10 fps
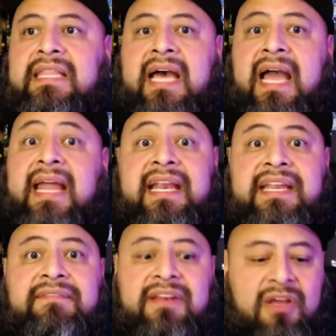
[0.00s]
uh, I didn't
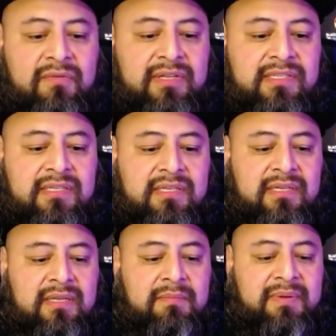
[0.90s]
even know it.
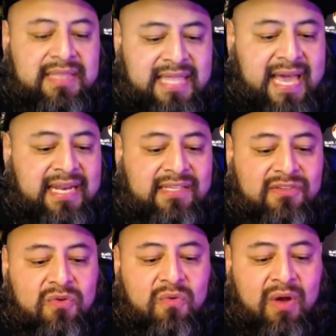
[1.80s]
But that is
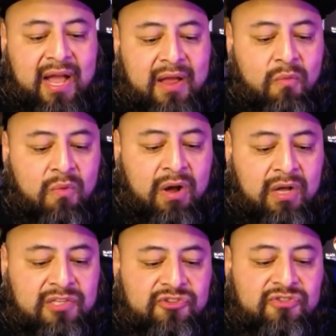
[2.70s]
who I
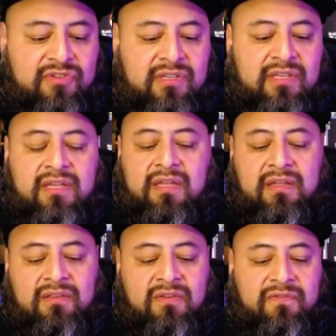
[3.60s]
want
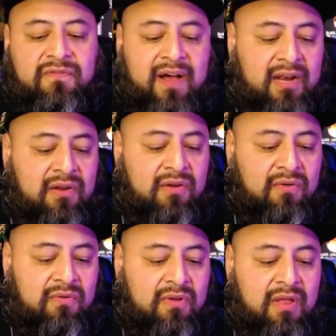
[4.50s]
to
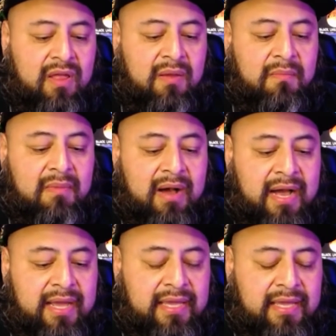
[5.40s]
follow
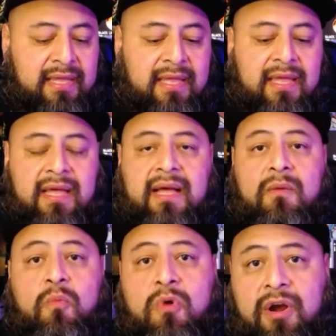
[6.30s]
my
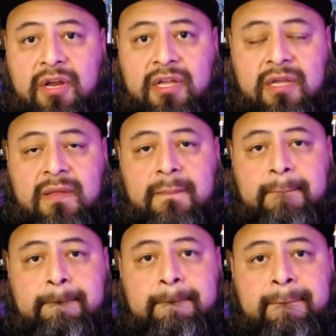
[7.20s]
work.
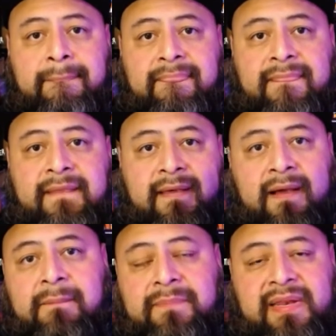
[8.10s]

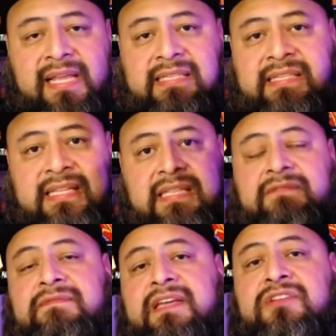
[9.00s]
Companies and
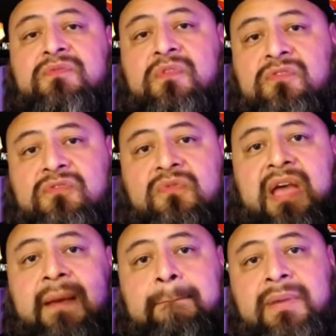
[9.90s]
individuals who
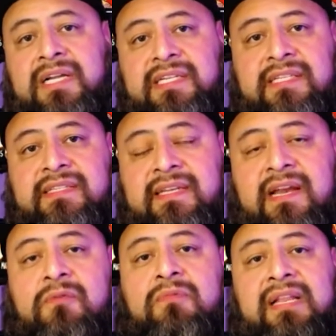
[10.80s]
have budgets and
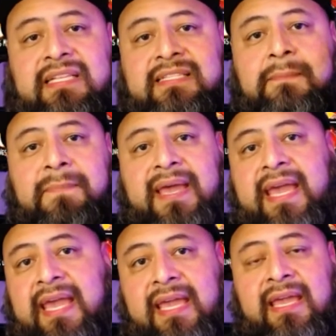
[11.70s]
are willing to
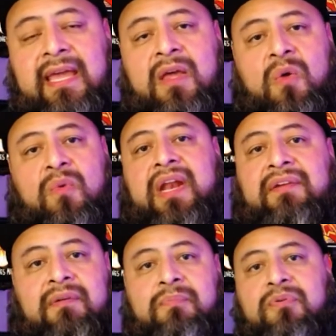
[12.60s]
pay
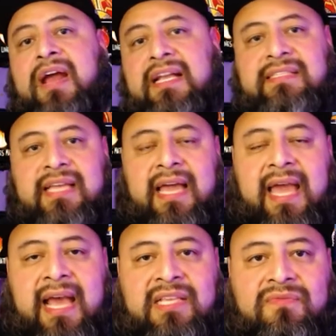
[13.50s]
whatever price I
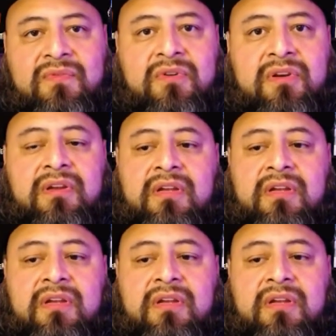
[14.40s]
ask for.